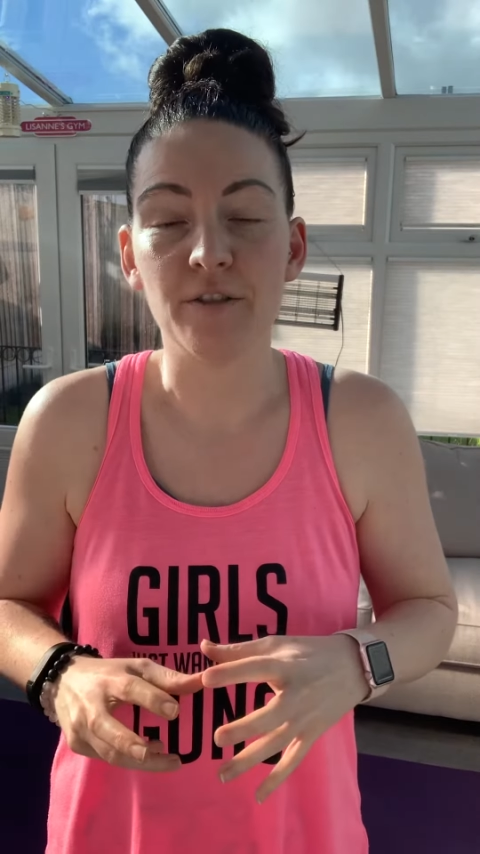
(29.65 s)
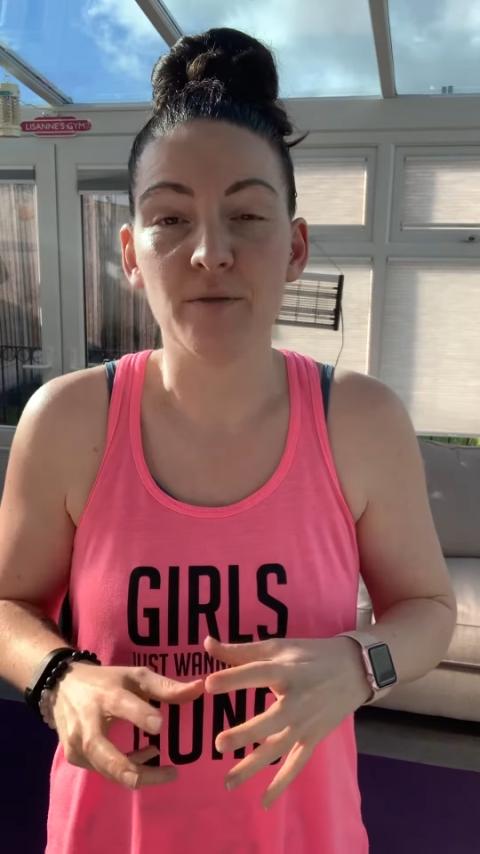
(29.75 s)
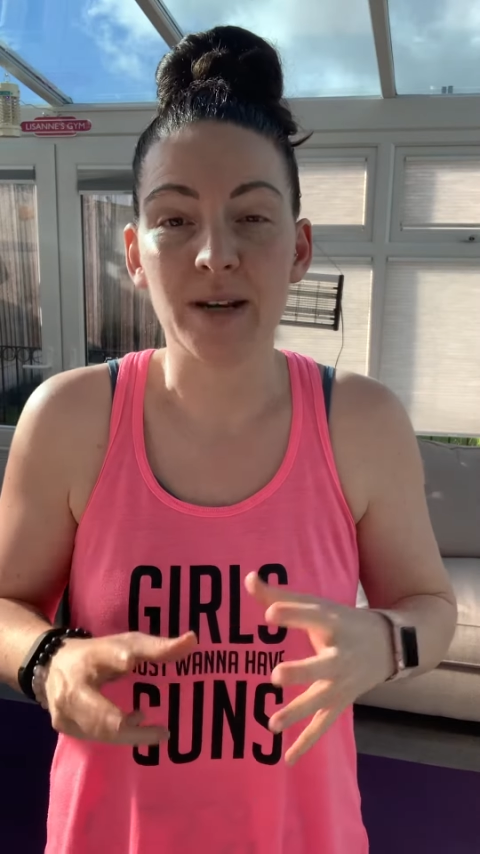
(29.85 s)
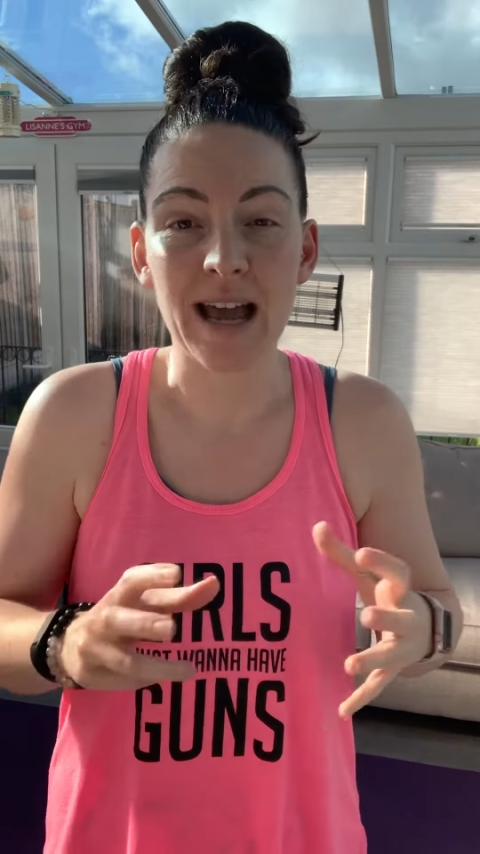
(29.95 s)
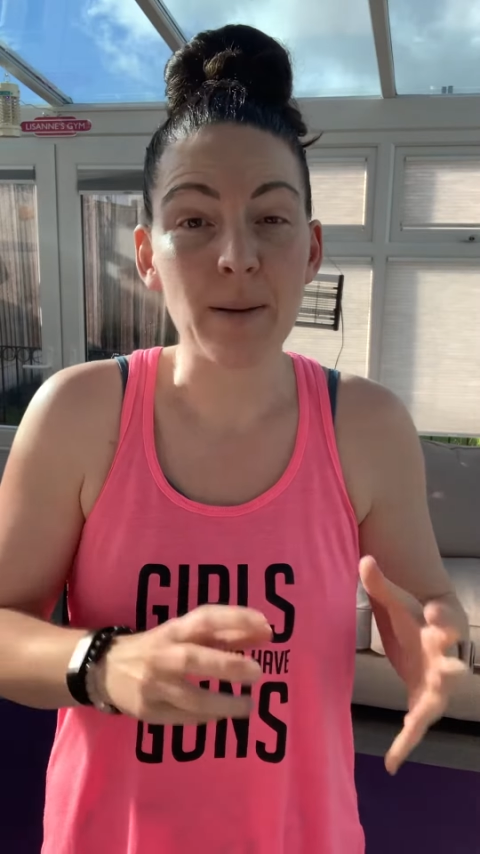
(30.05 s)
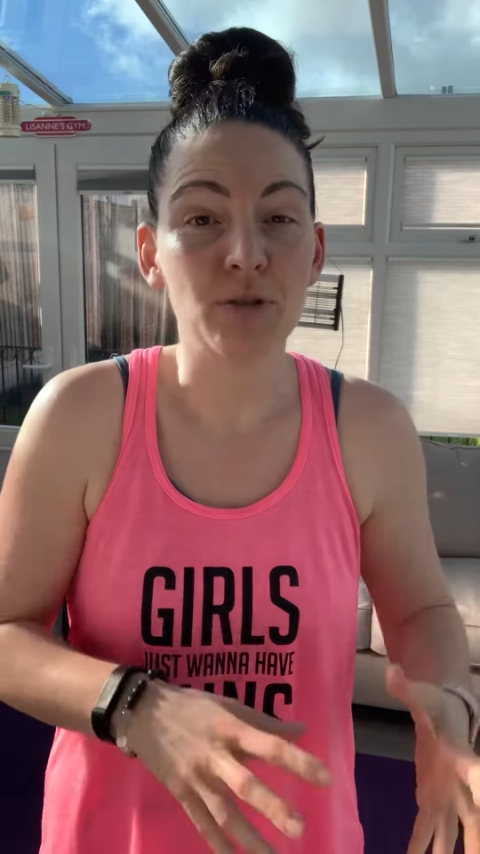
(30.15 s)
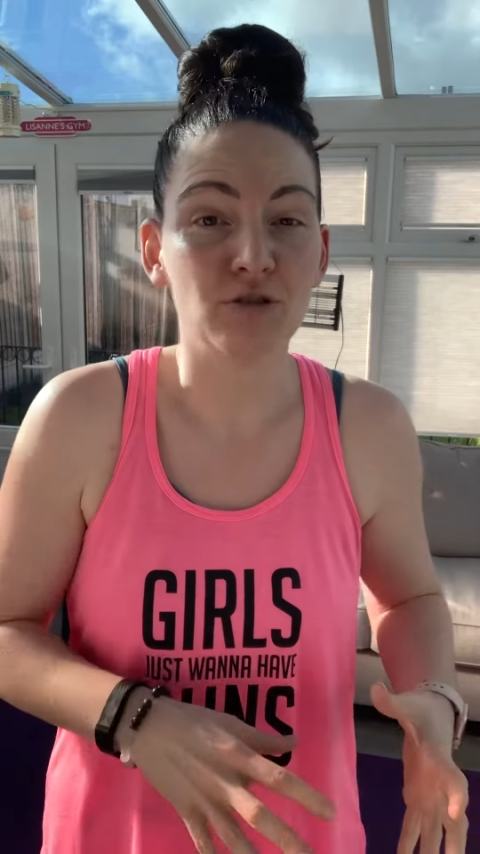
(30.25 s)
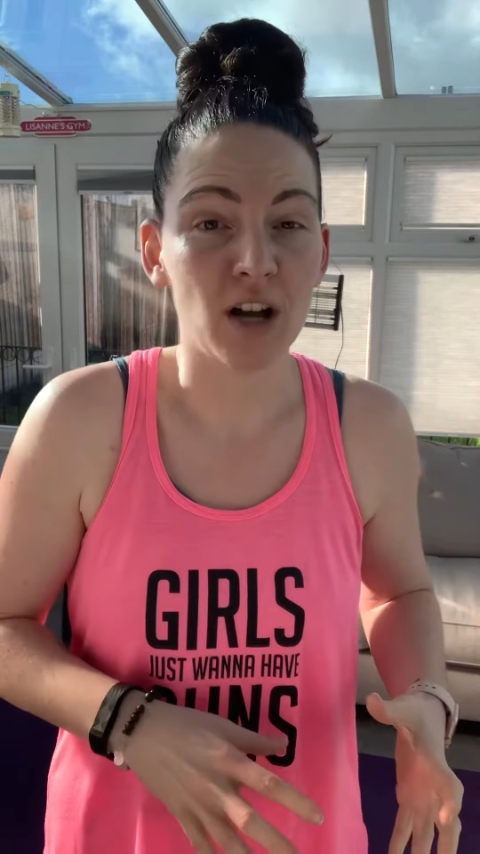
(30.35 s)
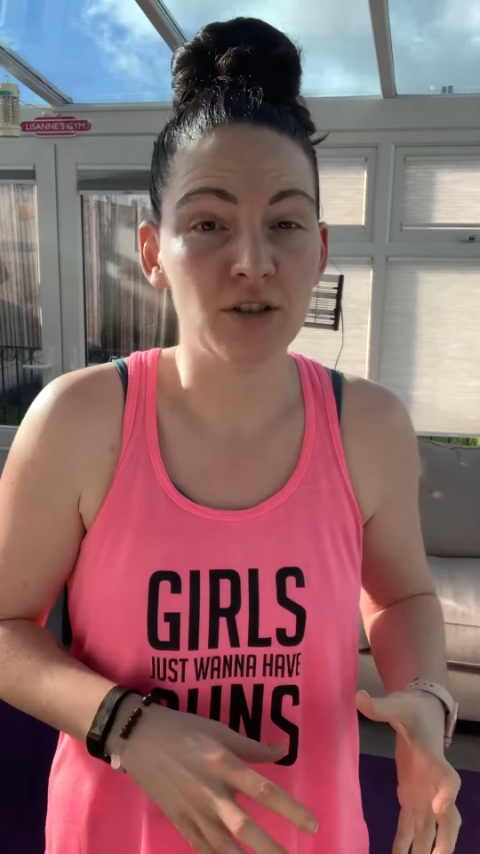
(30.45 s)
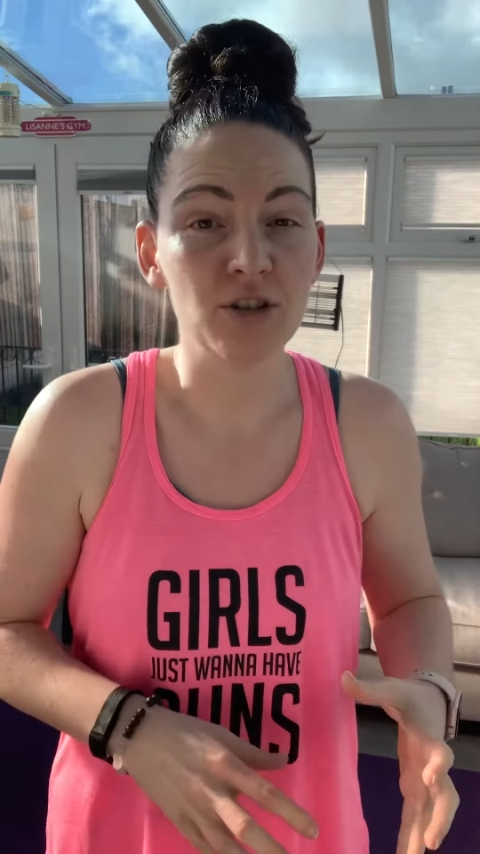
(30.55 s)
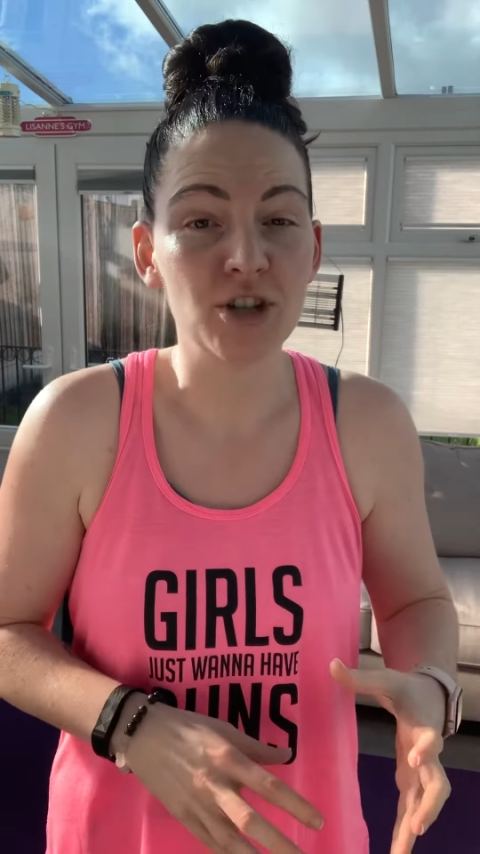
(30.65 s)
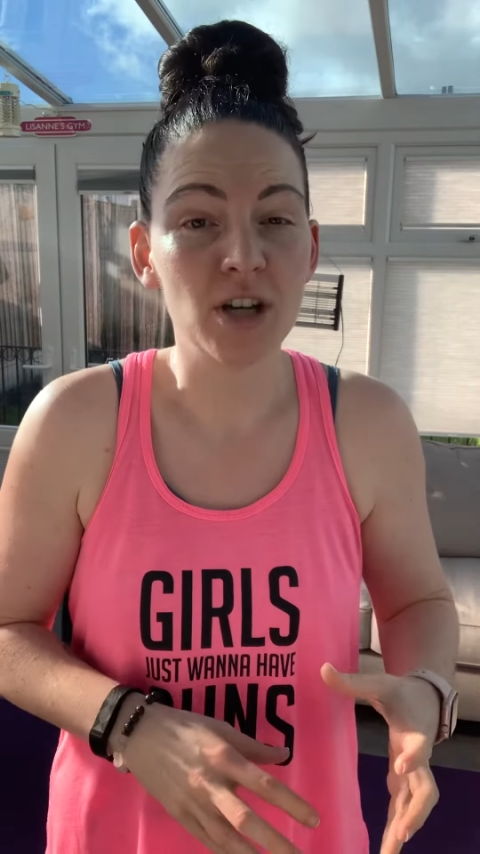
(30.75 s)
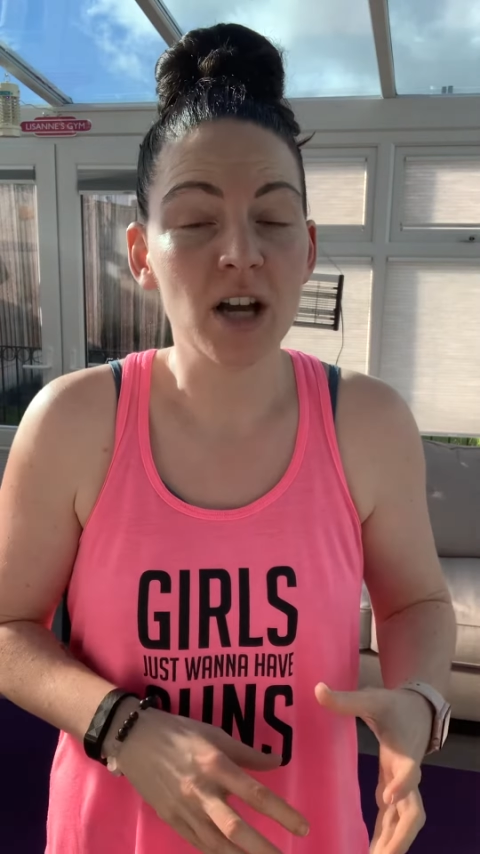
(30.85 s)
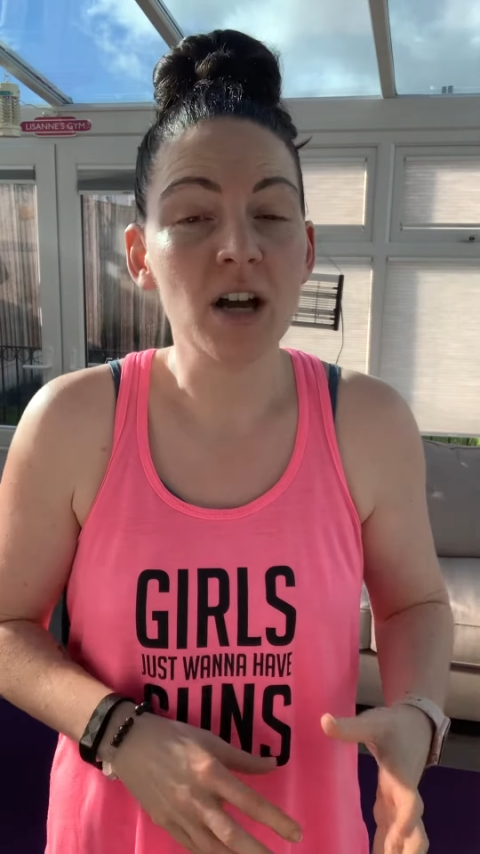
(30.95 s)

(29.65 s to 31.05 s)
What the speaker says: from an ab crunch